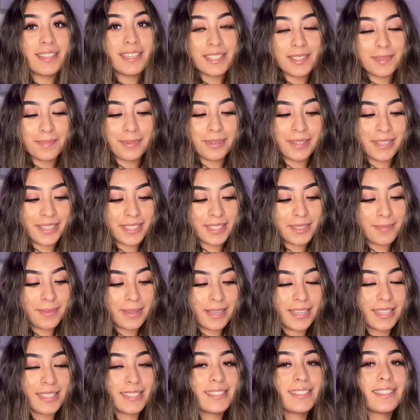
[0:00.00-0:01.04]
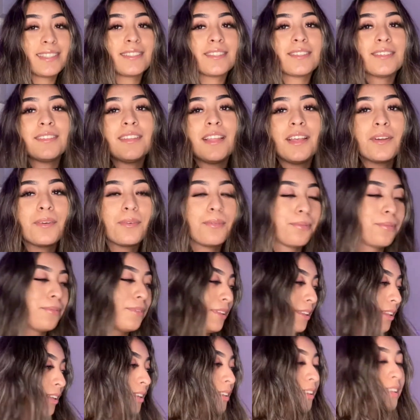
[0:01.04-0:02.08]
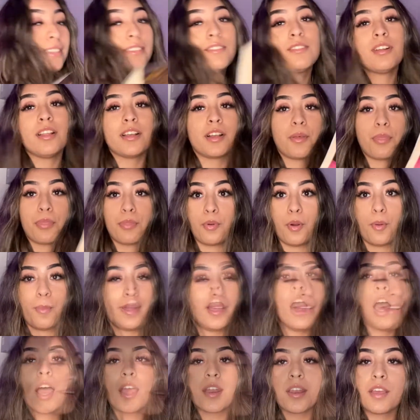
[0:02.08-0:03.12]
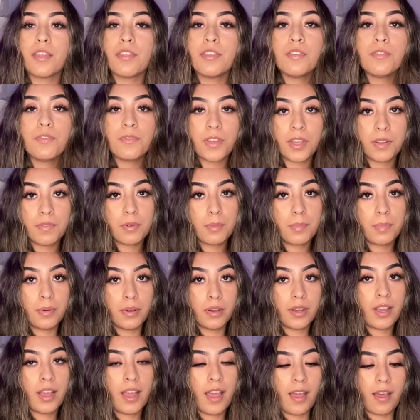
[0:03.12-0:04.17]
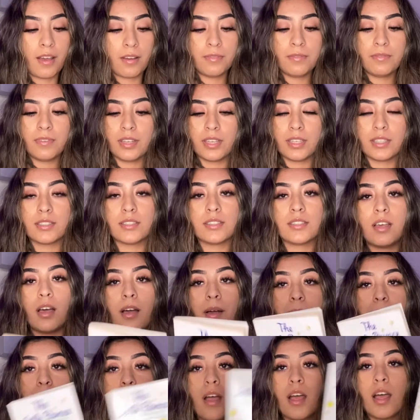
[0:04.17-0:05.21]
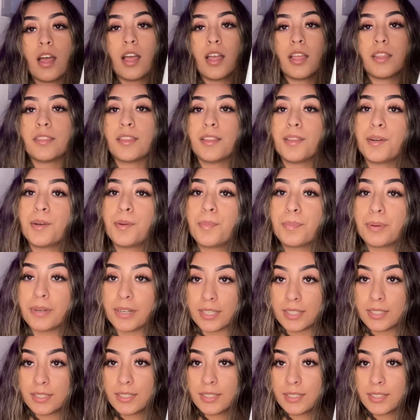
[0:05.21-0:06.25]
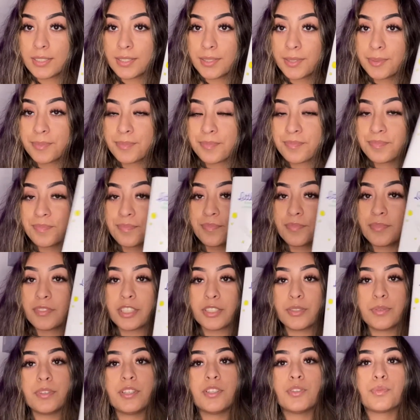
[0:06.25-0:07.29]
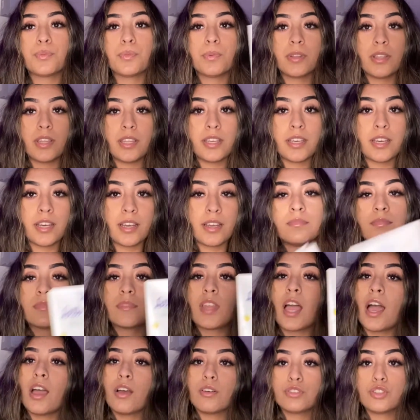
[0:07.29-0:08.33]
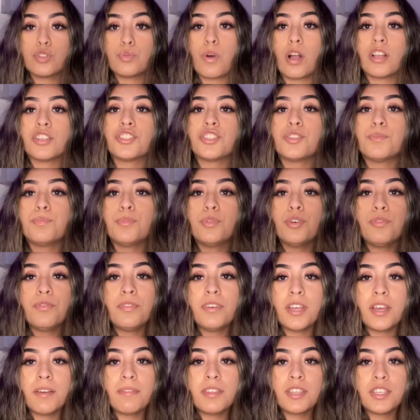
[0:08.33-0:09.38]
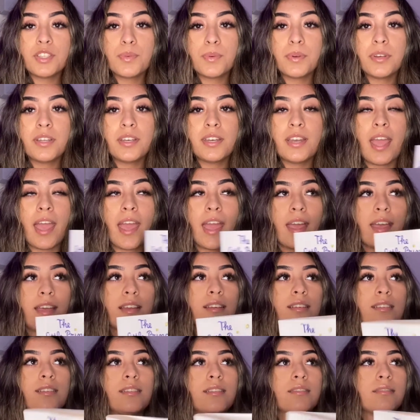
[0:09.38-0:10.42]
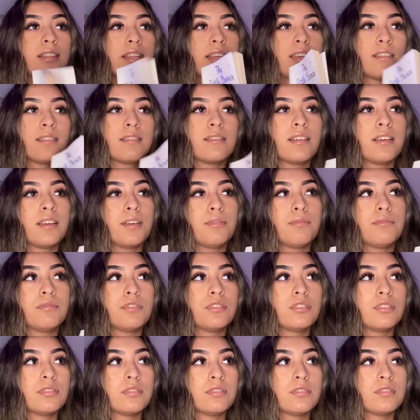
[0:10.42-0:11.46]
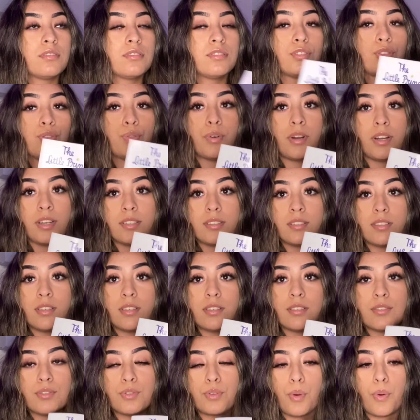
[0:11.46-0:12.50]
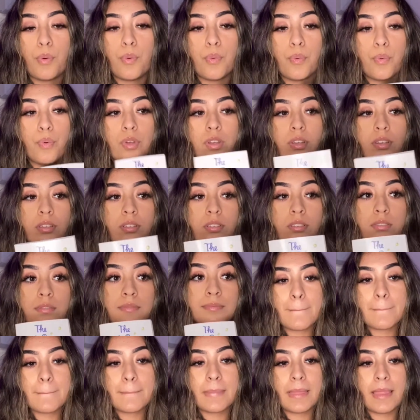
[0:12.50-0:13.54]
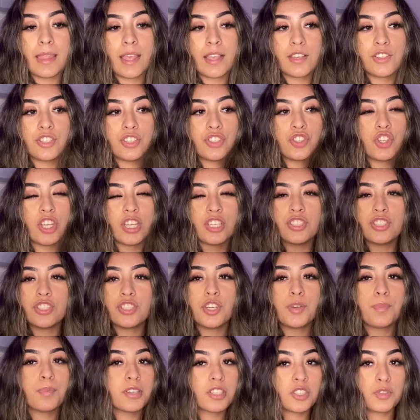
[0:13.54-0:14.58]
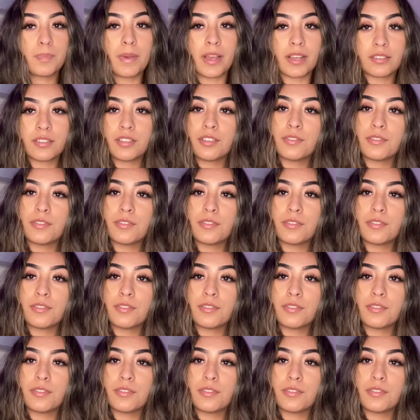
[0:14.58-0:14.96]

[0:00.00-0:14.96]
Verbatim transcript: books because these are like really these are like a throwback another favorite book i have is um the little prince this one is really good i also watched the movie of this one and like it was just crazy so it just changes your perspective